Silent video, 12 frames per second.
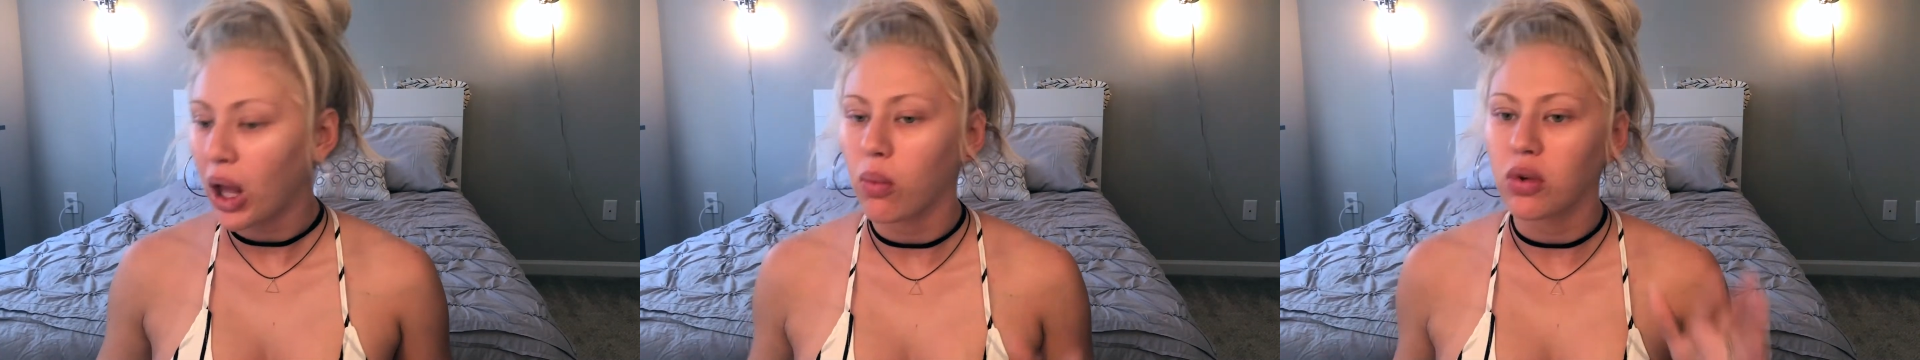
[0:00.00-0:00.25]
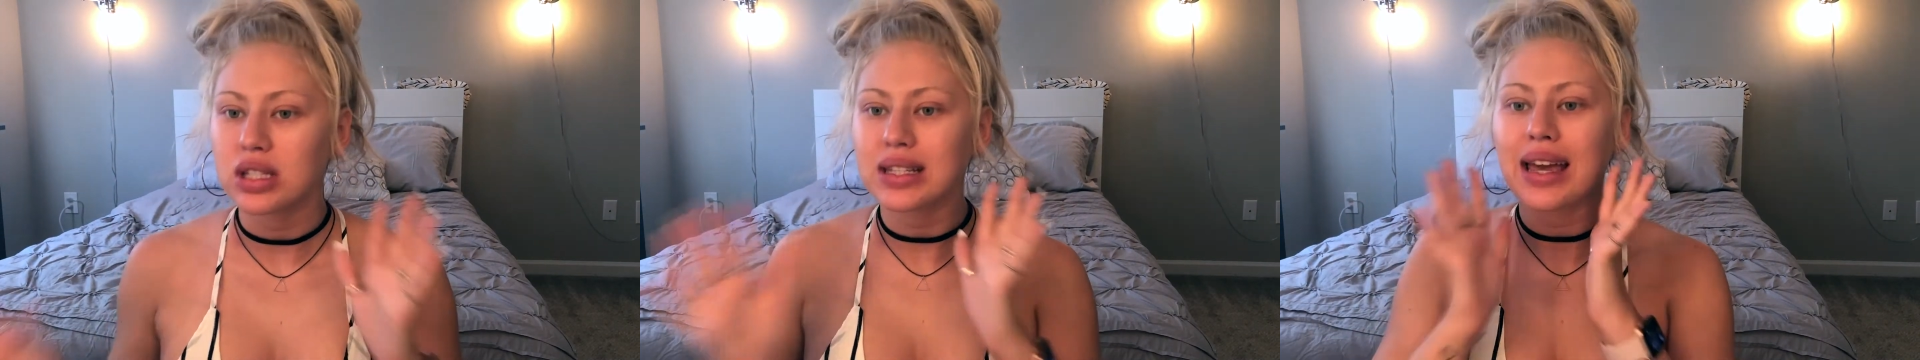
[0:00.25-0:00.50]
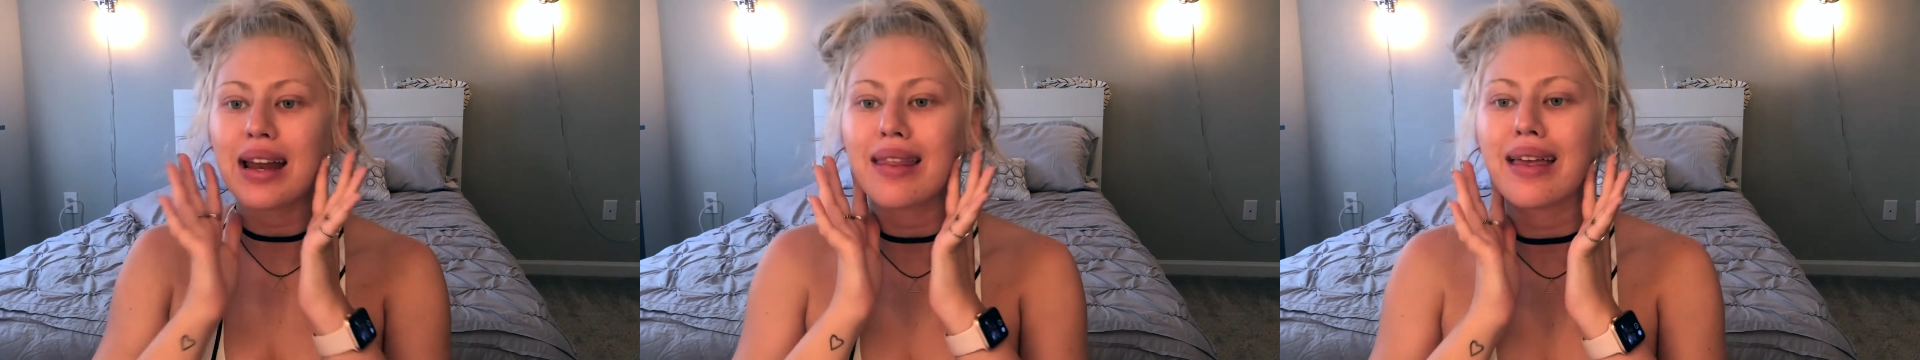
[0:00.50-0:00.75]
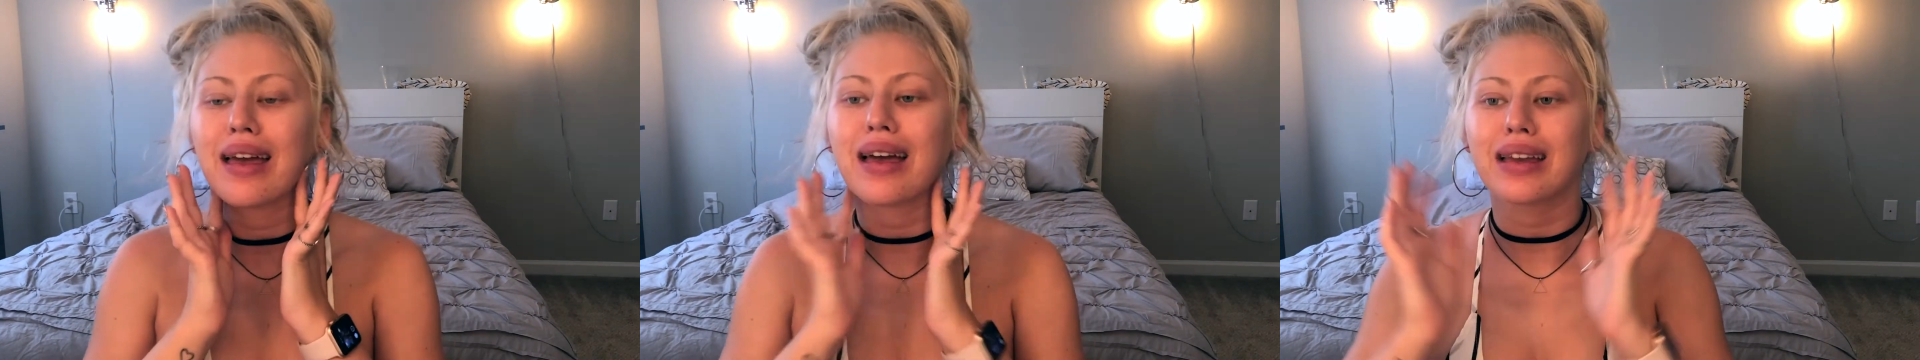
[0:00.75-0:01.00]
Almost out of
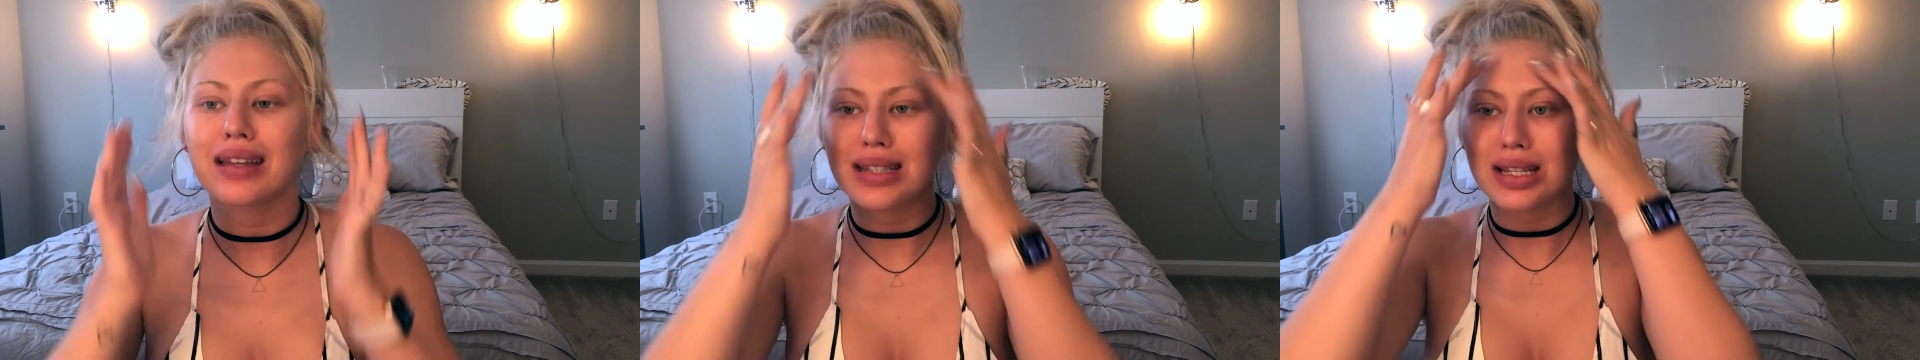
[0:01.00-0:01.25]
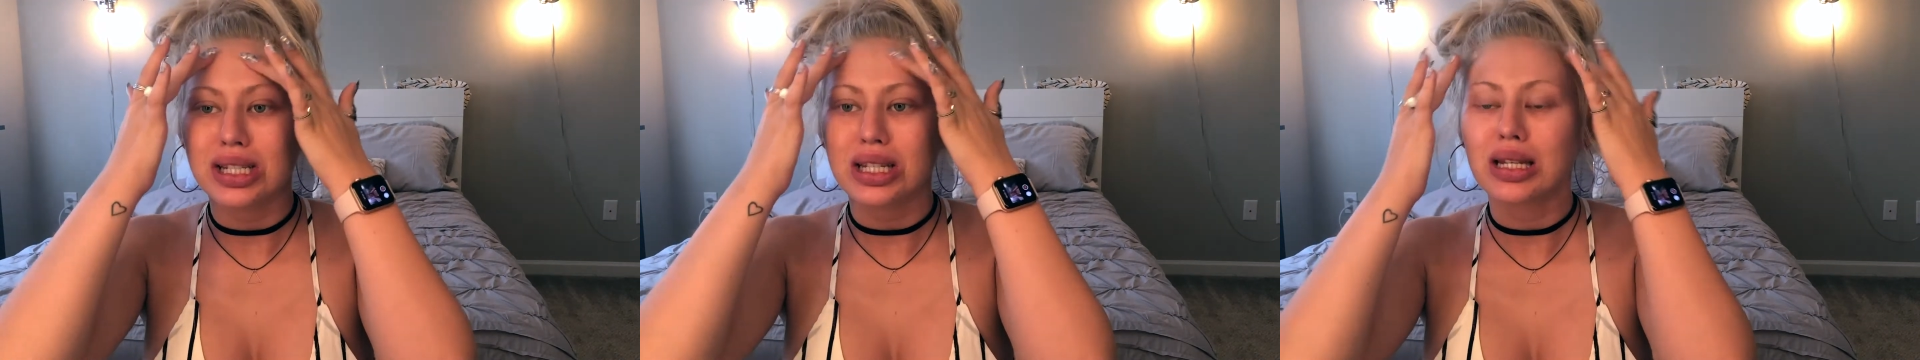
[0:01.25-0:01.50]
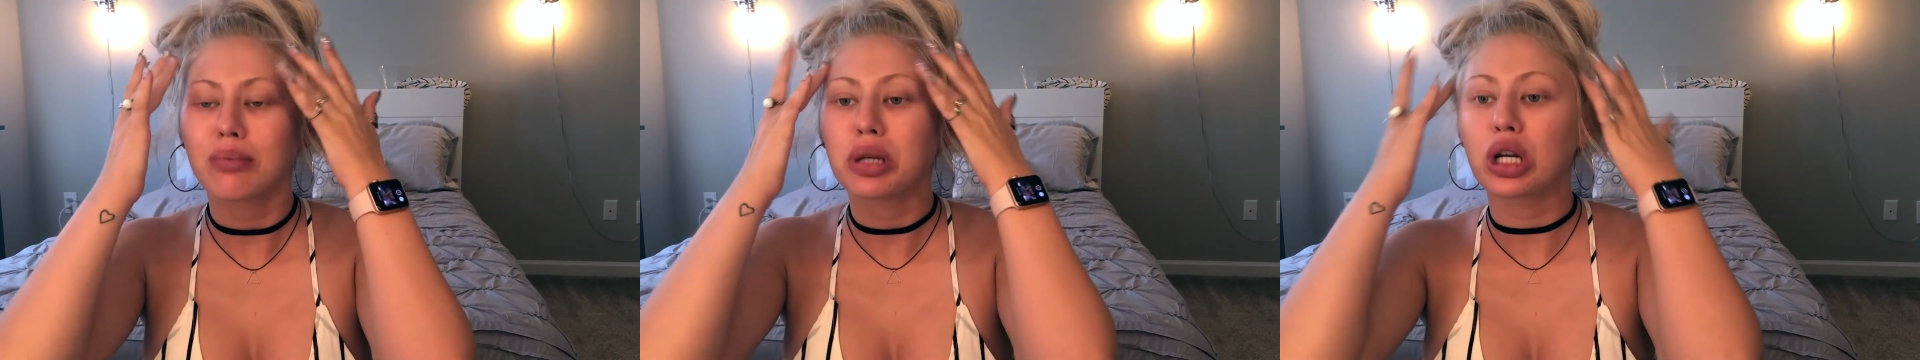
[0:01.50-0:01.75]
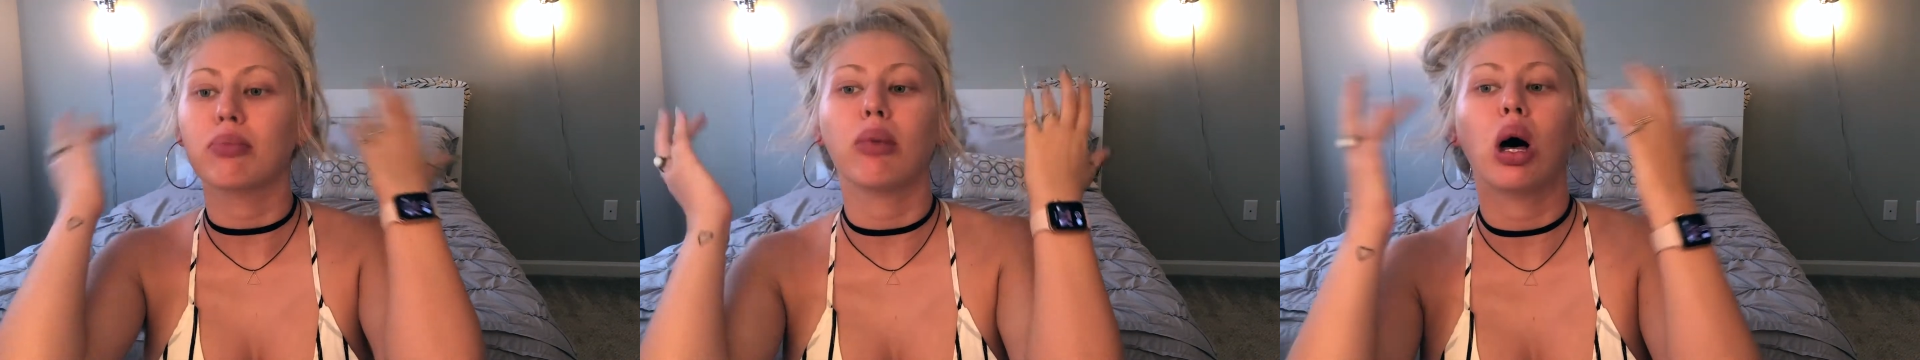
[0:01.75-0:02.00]
that. Guess I should get a
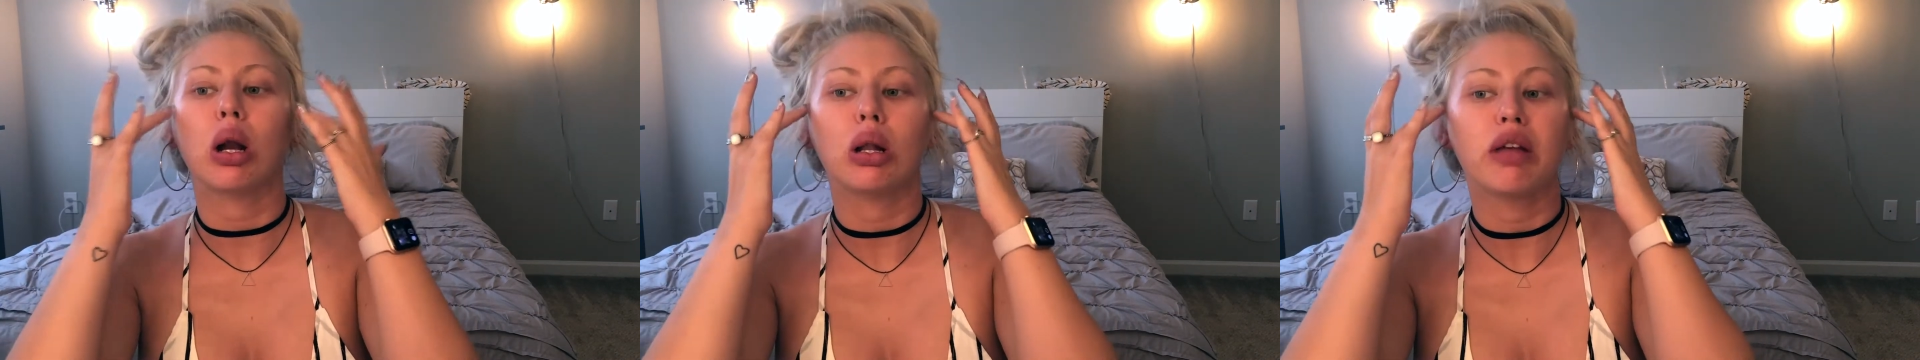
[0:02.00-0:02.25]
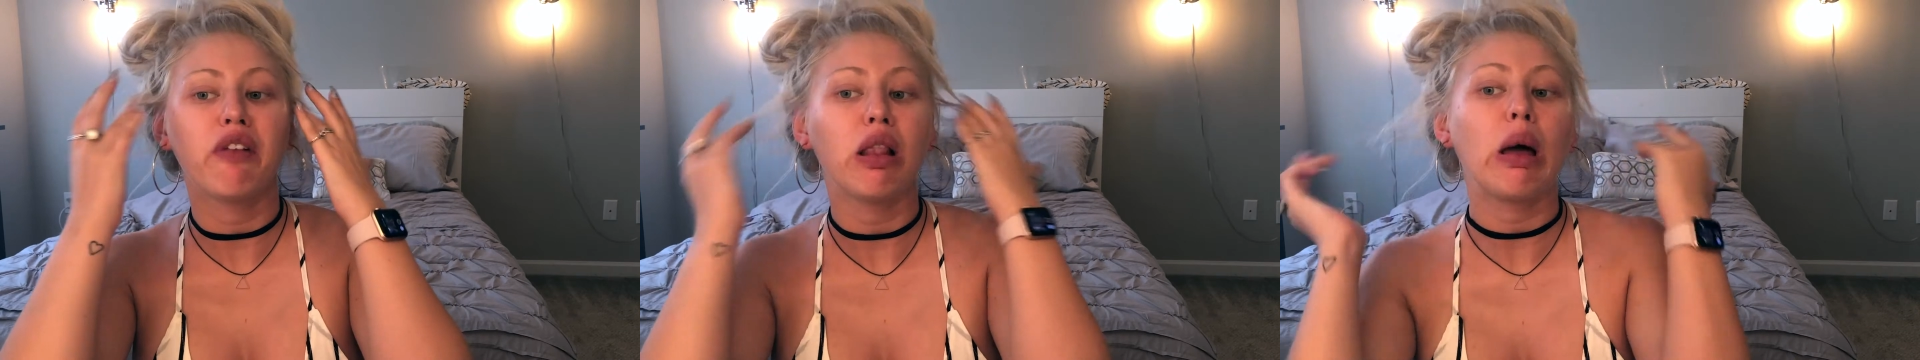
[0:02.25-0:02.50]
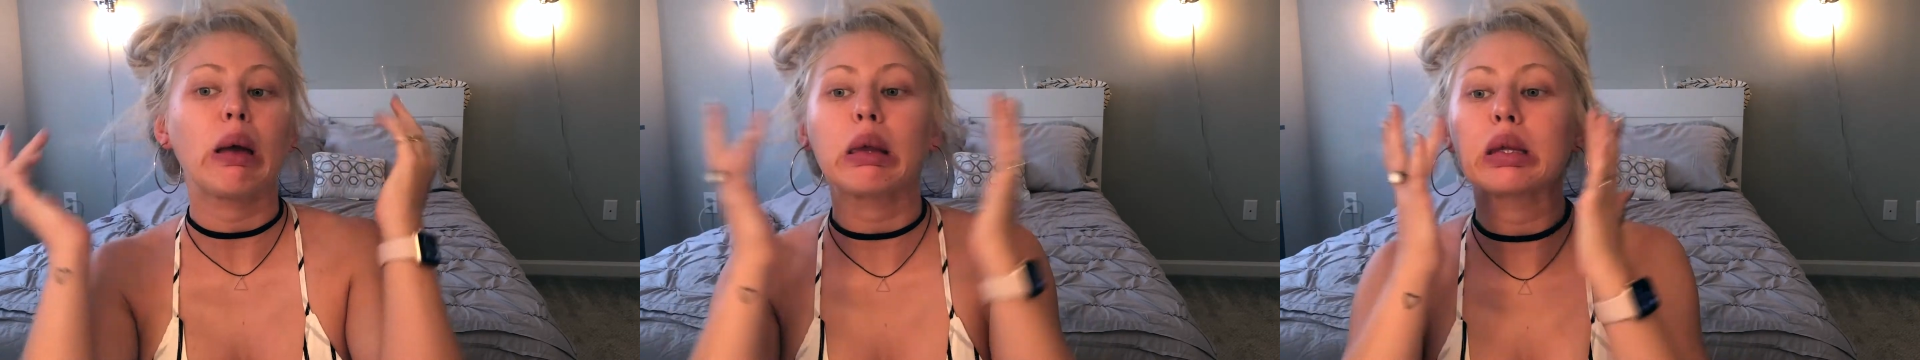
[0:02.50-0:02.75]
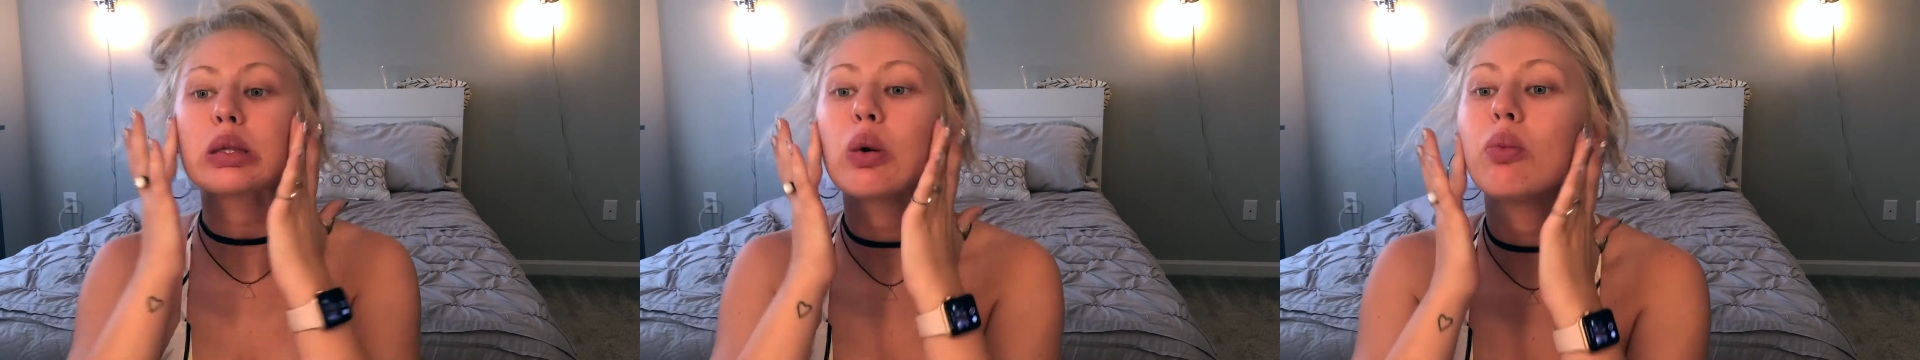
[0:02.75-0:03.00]
bigger bottle if I like
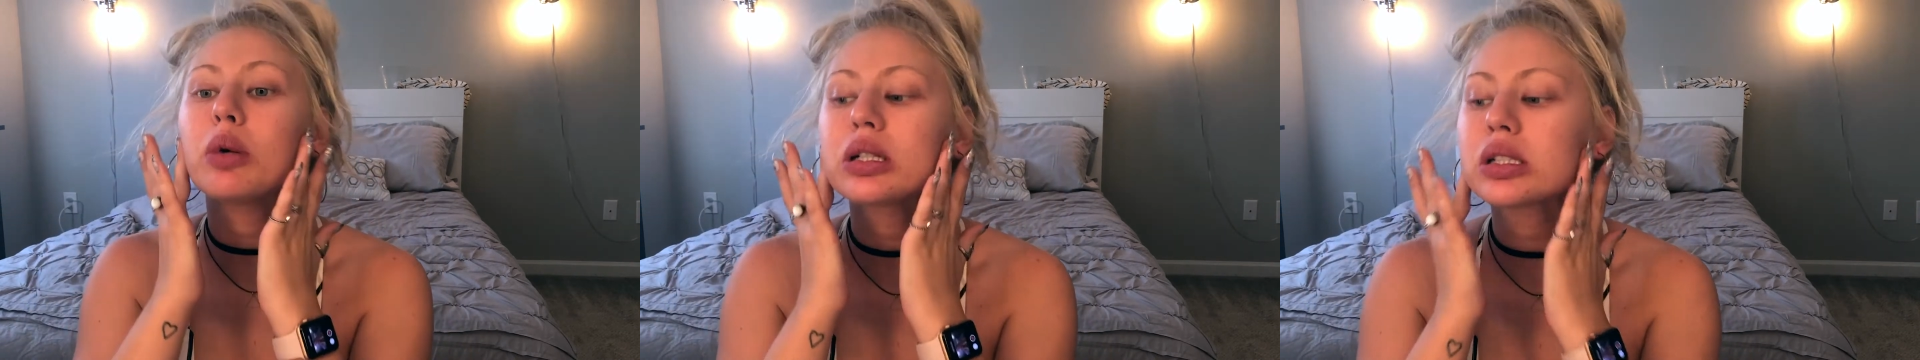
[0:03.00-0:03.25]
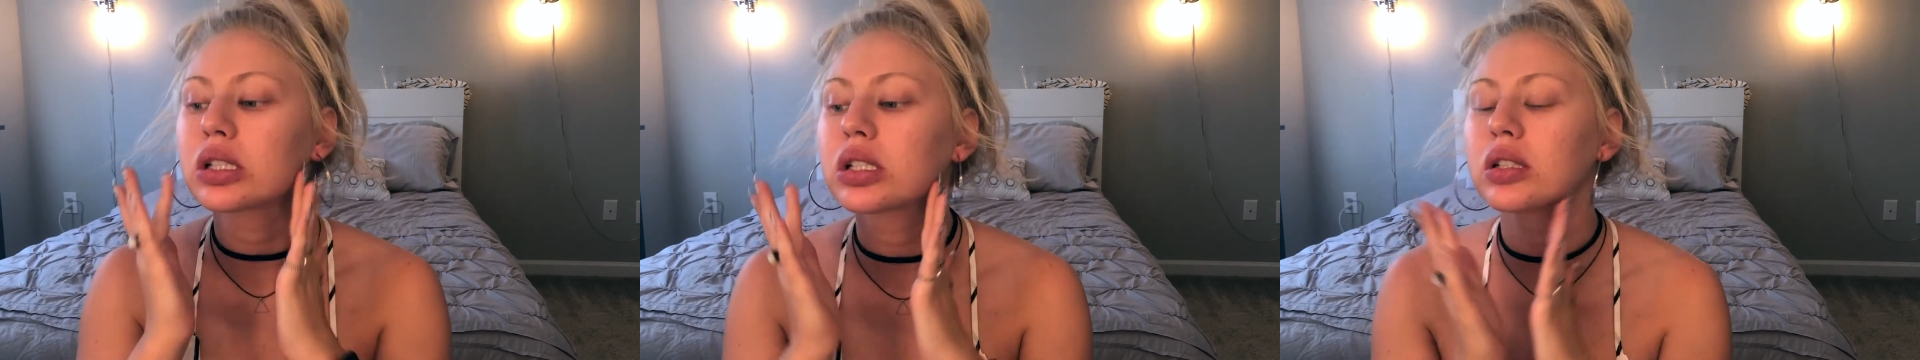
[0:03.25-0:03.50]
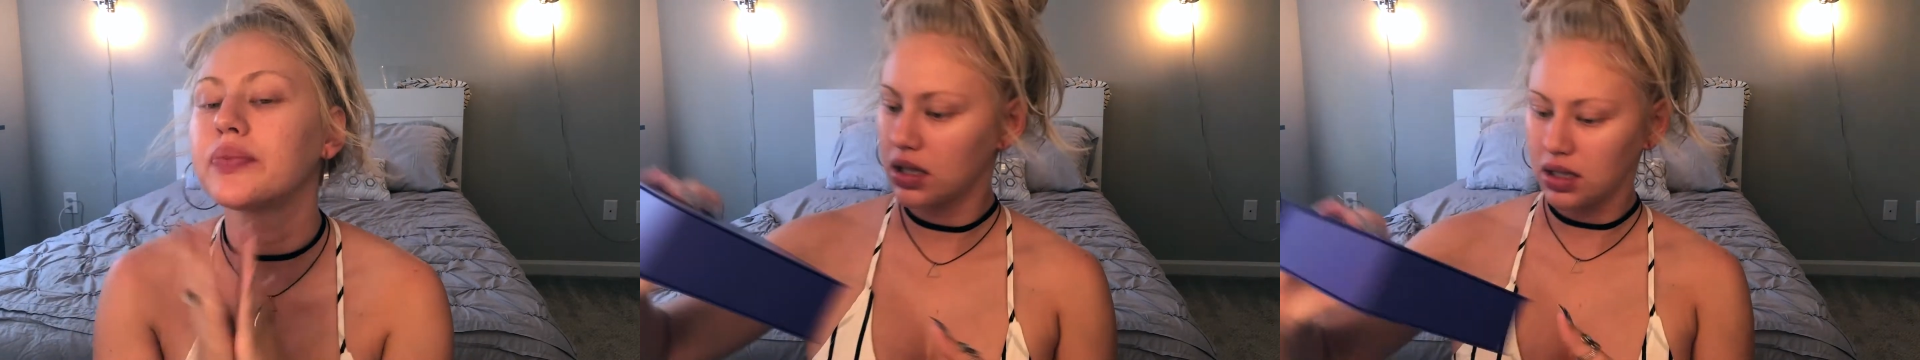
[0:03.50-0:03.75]
it so much.